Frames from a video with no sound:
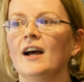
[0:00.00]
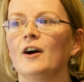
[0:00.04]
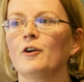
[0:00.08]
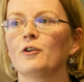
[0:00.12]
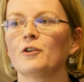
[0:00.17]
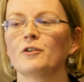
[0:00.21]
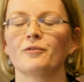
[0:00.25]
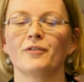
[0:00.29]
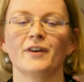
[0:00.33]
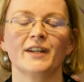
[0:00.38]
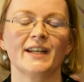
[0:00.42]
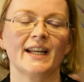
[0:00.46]

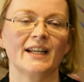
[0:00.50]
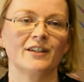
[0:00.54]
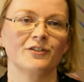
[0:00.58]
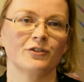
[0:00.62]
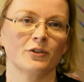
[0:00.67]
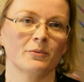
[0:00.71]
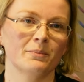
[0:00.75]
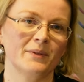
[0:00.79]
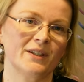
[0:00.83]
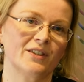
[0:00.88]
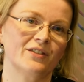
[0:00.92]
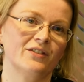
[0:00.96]
or a
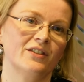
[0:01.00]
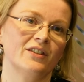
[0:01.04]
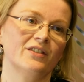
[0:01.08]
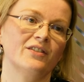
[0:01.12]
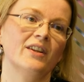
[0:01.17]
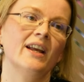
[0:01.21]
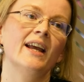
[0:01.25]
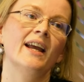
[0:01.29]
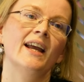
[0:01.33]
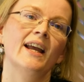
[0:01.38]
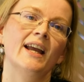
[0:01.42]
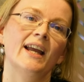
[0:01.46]
financial
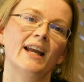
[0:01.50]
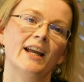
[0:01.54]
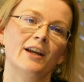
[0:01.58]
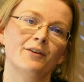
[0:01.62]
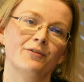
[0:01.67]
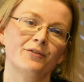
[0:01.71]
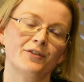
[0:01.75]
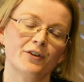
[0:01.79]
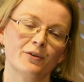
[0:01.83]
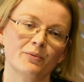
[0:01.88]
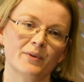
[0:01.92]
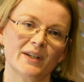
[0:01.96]
business
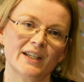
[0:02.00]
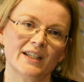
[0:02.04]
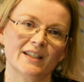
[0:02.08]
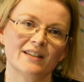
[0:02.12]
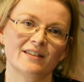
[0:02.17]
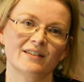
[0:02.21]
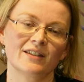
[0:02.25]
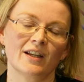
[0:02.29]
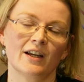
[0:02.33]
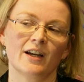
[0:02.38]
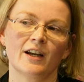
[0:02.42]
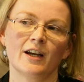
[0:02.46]
if there
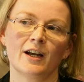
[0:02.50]
is